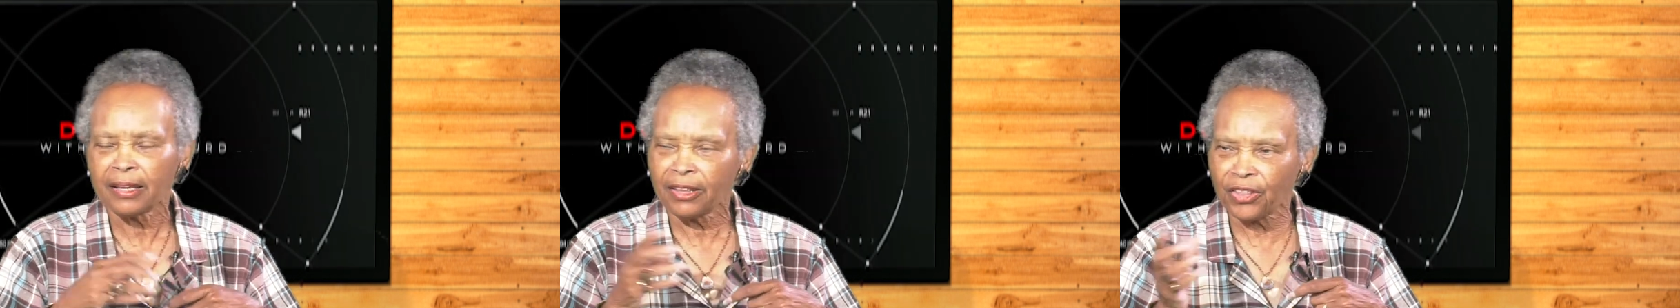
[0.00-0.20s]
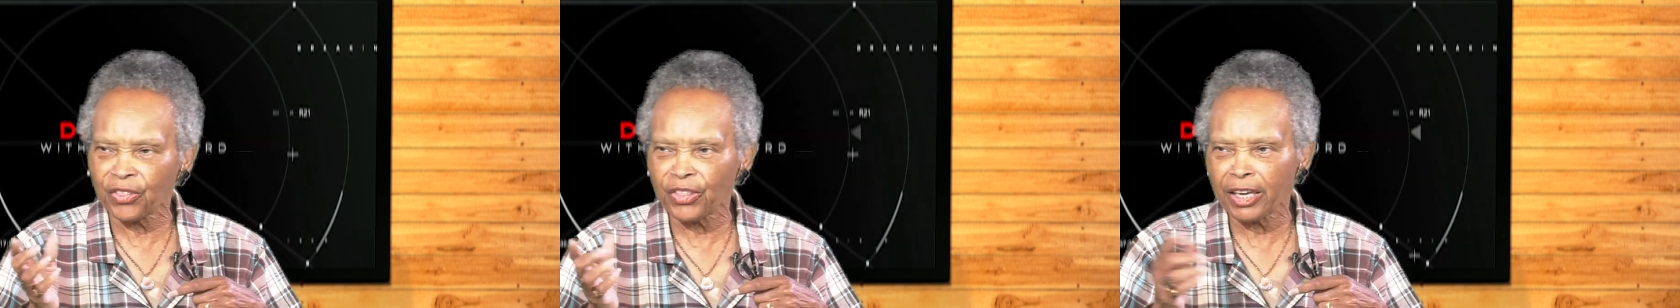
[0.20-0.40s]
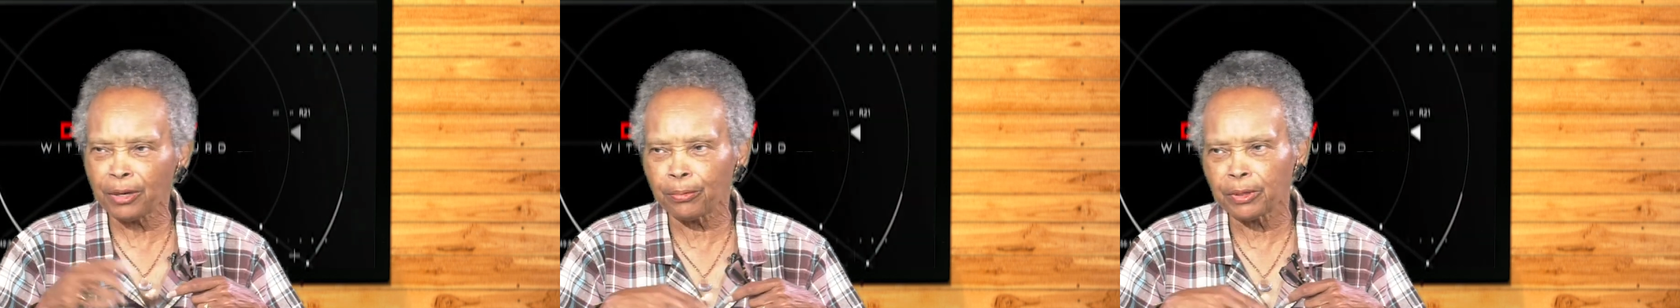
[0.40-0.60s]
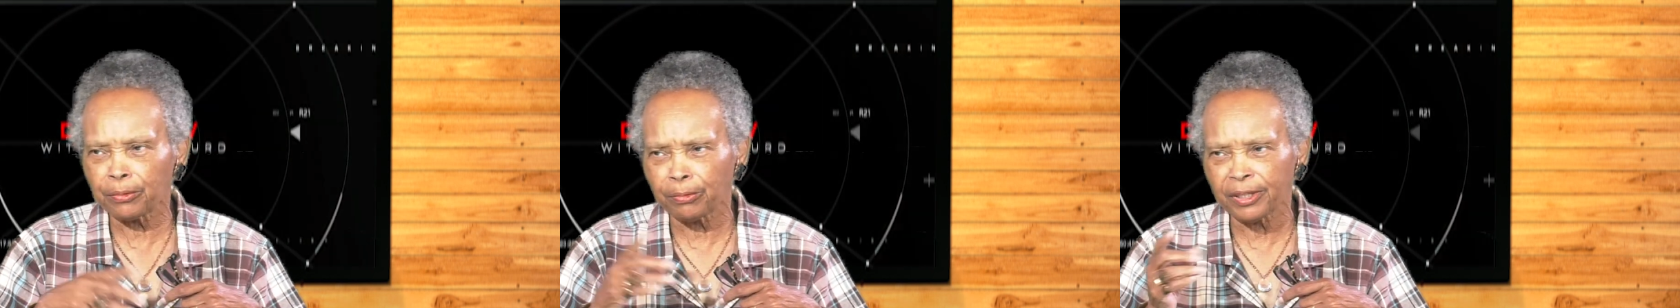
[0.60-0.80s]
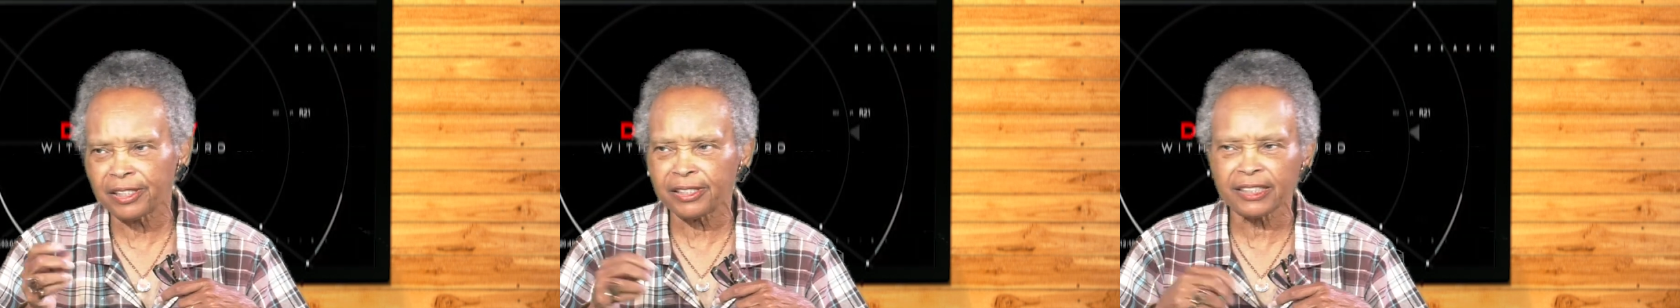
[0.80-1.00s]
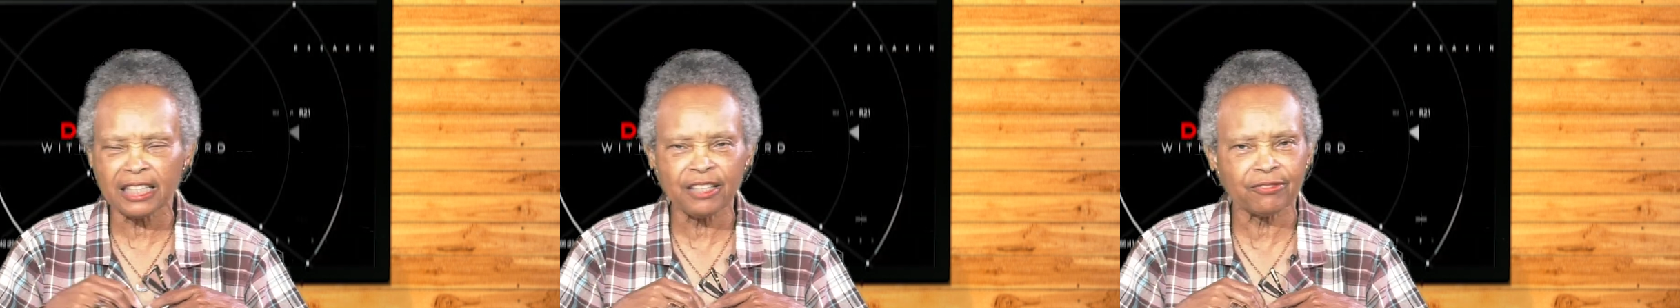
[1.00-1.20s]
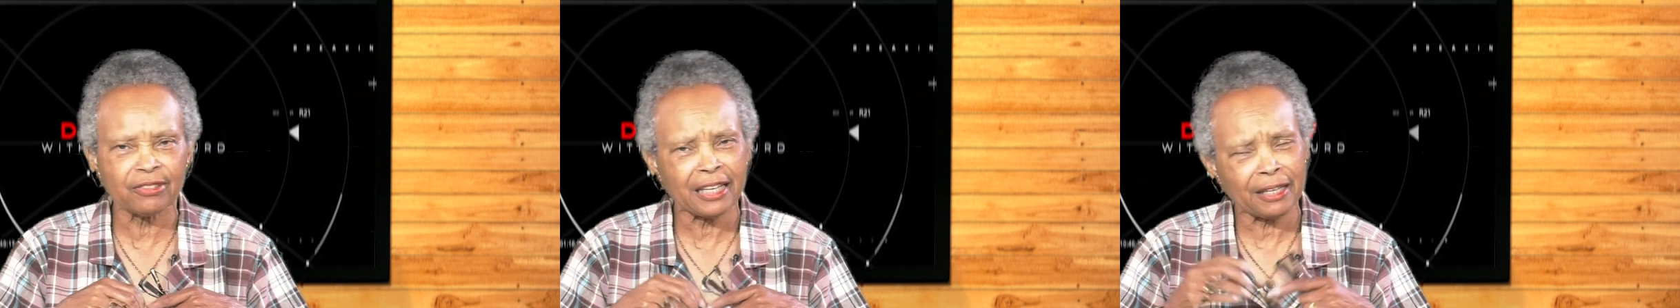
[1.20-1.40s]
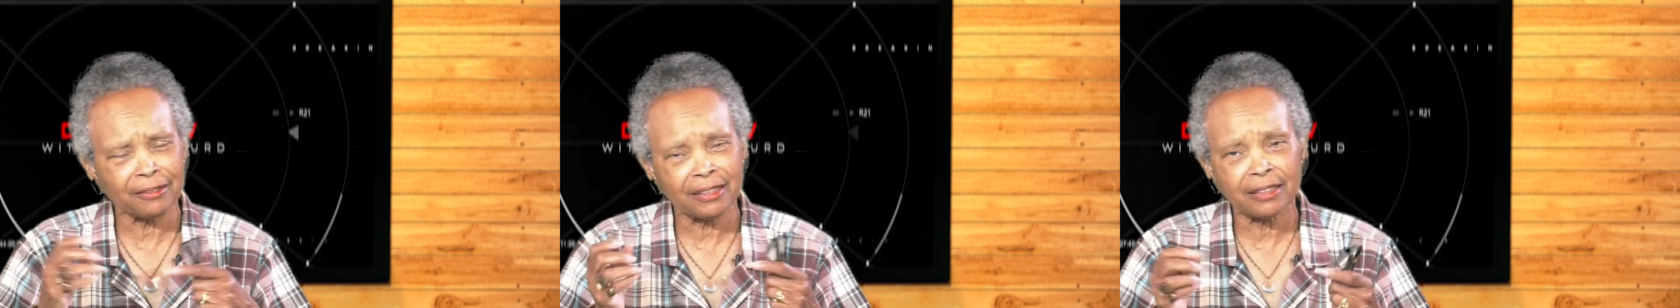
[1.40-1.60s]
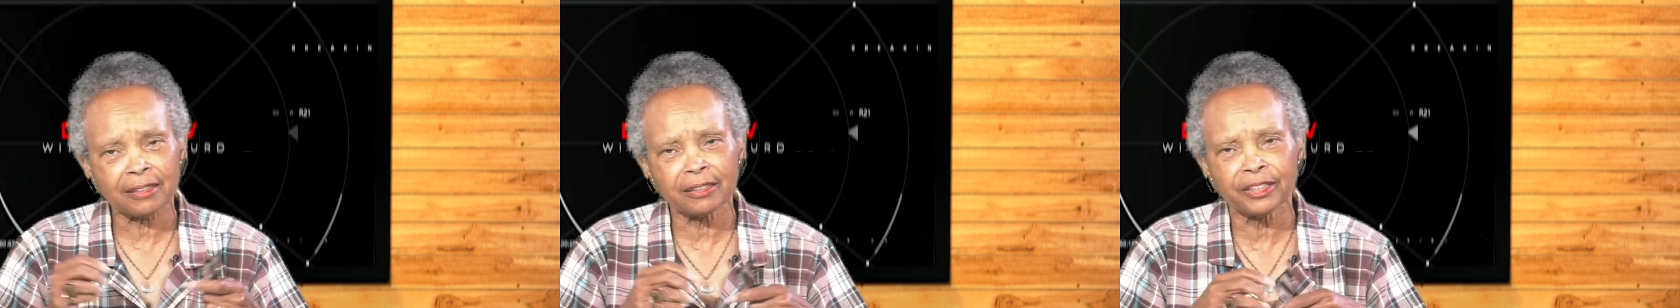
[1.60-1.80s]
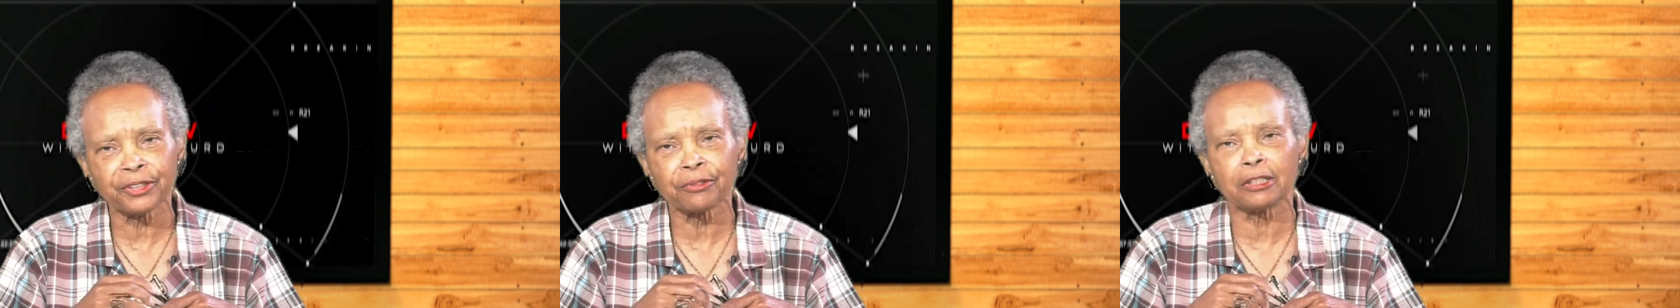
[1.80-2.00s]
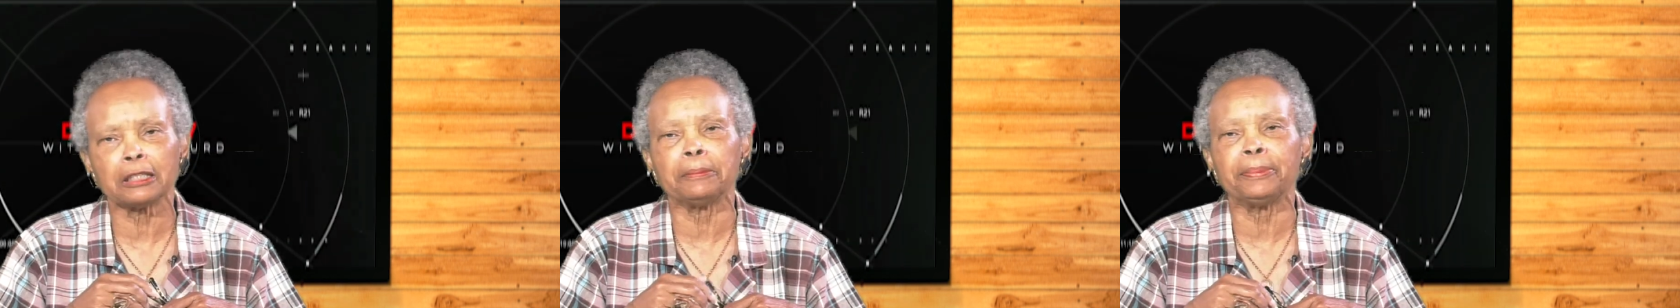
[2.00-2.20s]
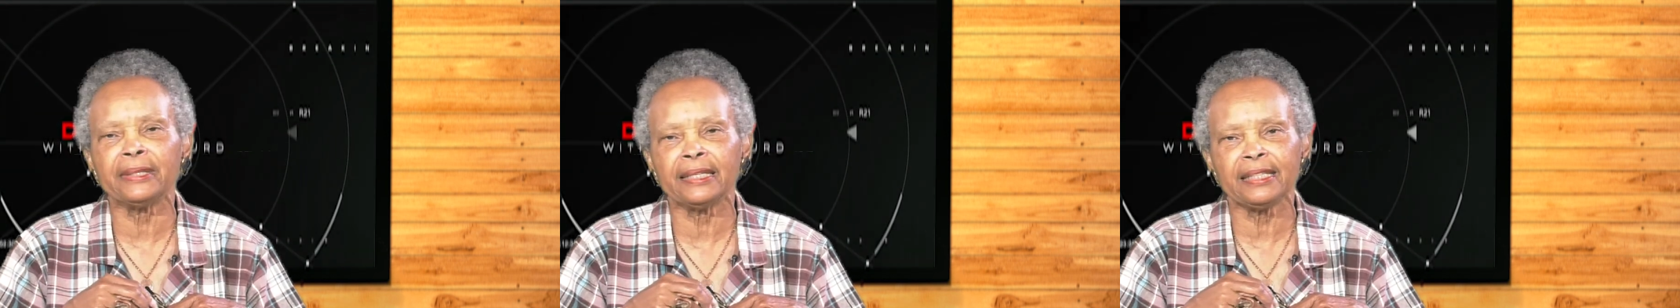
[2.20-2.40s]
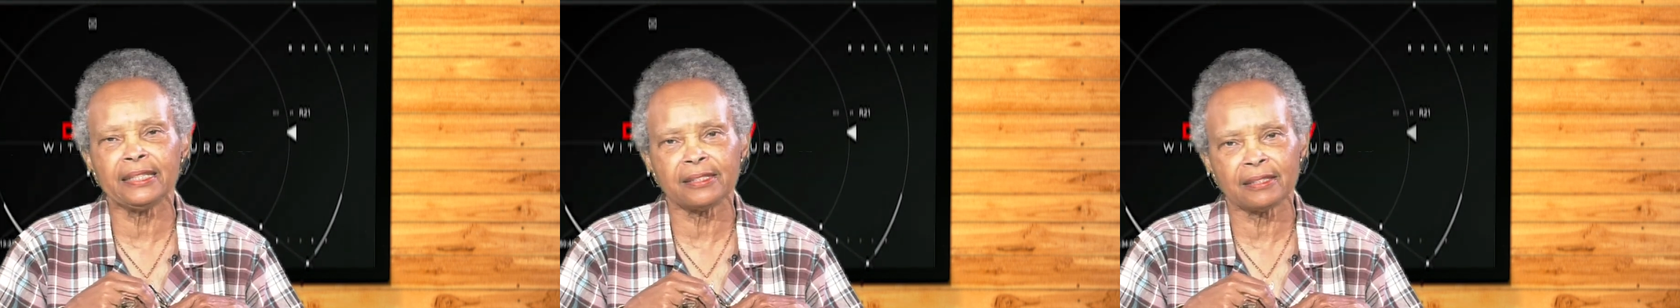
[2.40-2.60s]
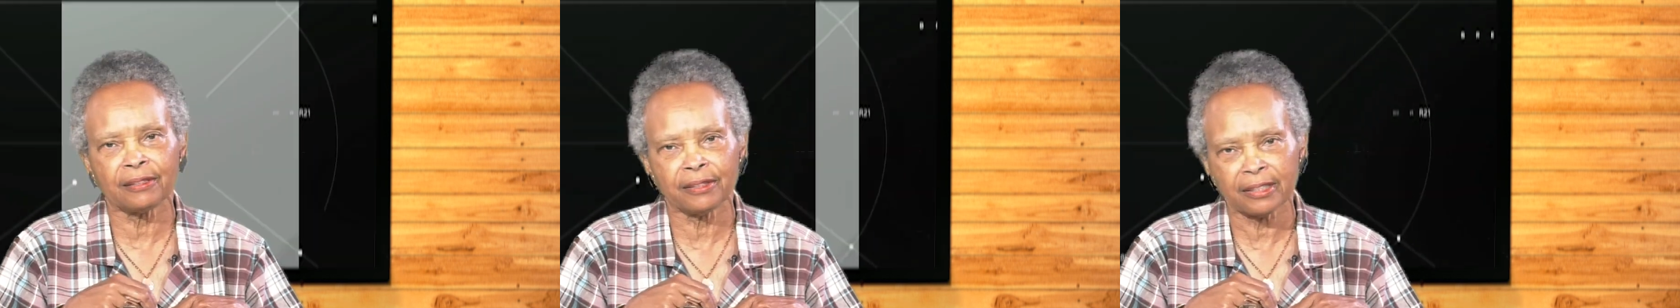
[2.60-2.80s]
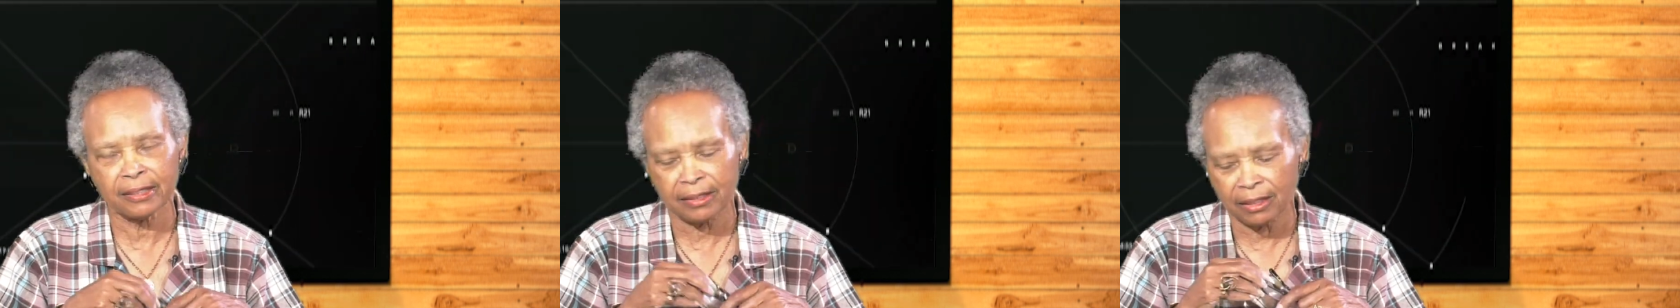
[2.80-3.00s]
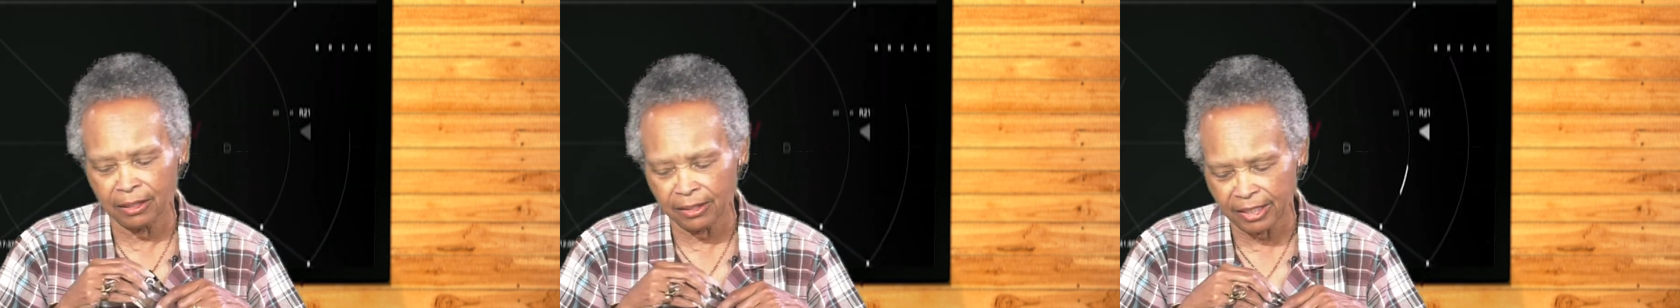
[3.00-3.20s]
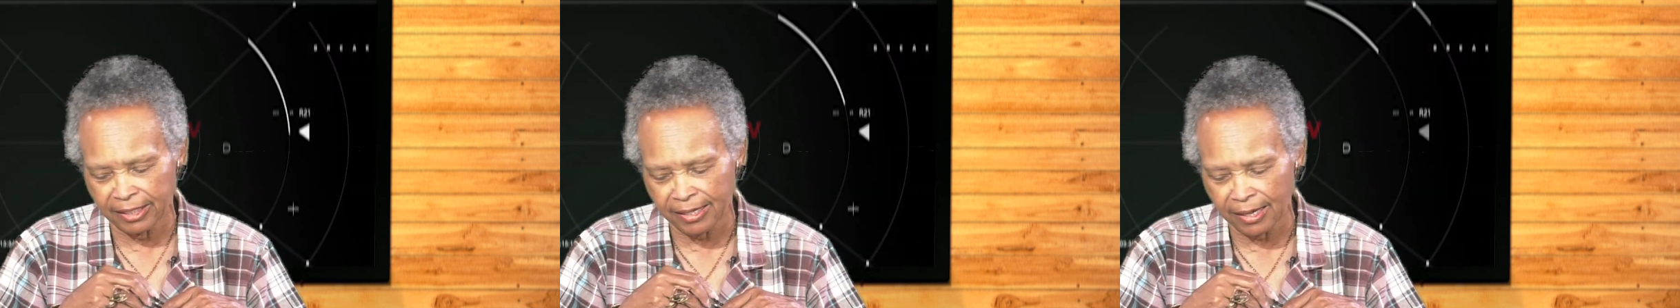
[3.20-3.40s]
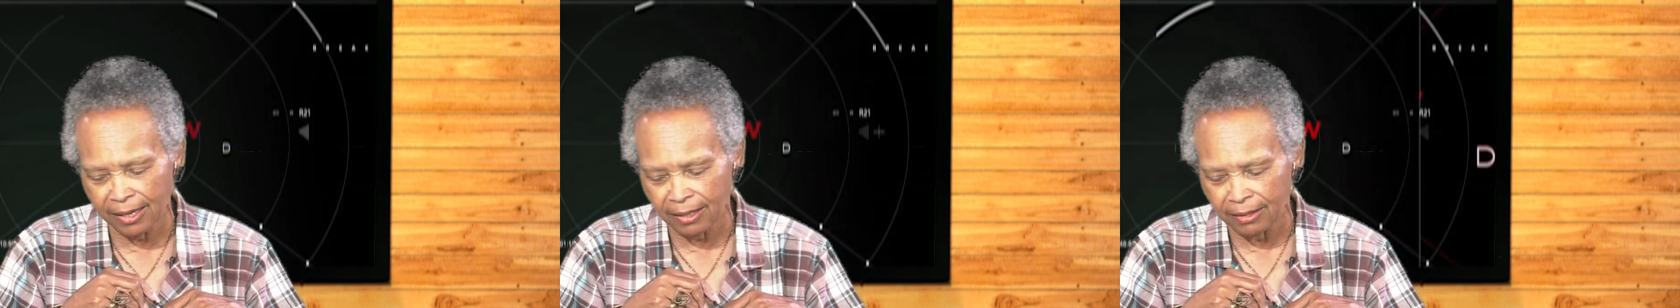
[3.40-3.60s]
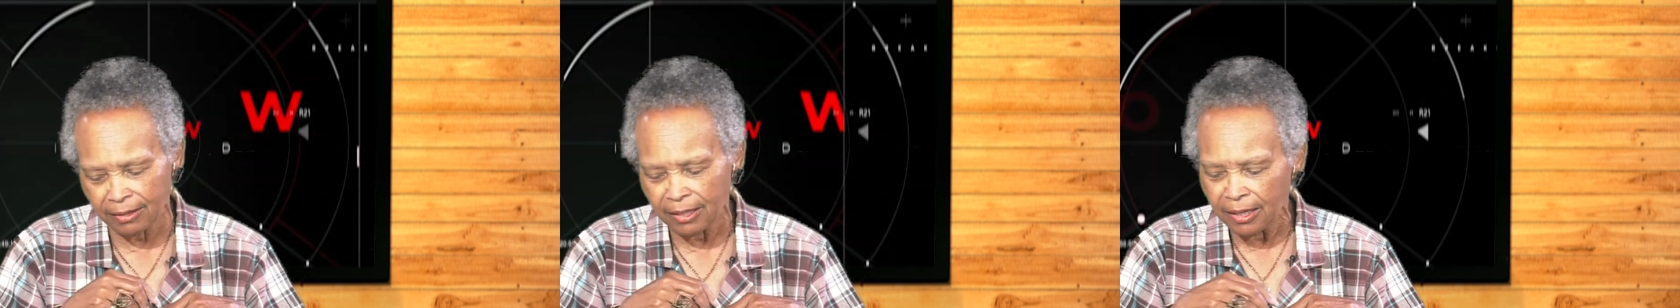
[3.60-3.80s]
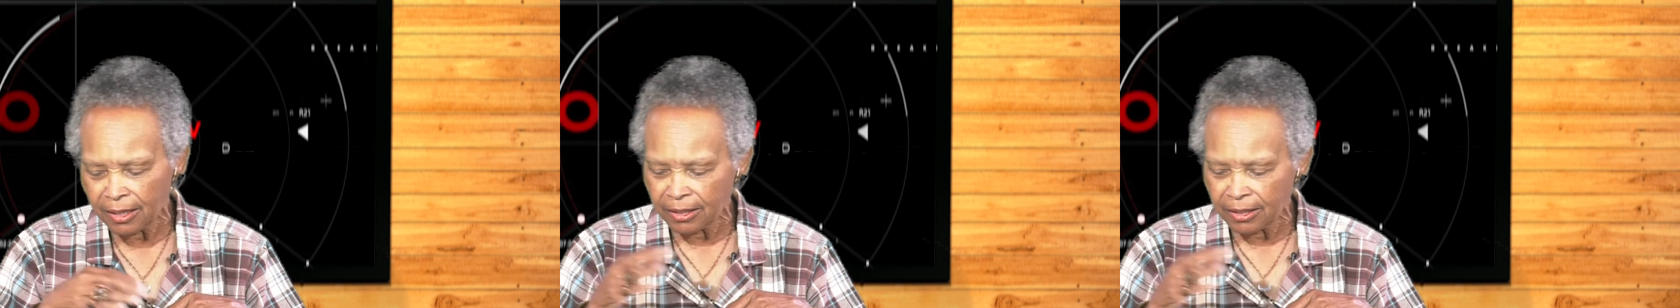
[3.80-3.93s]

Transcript: And they would receive like literally pennies on the dollar.